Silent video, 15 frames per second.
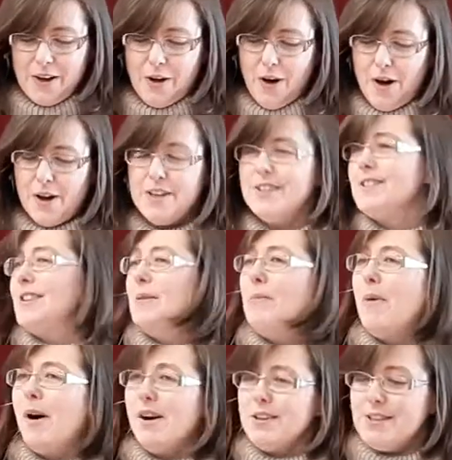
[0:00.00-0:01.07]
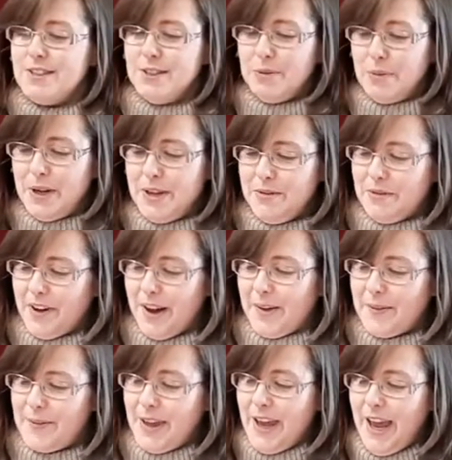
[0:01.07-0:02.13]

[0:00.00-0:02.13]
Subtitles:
God is the master weaver,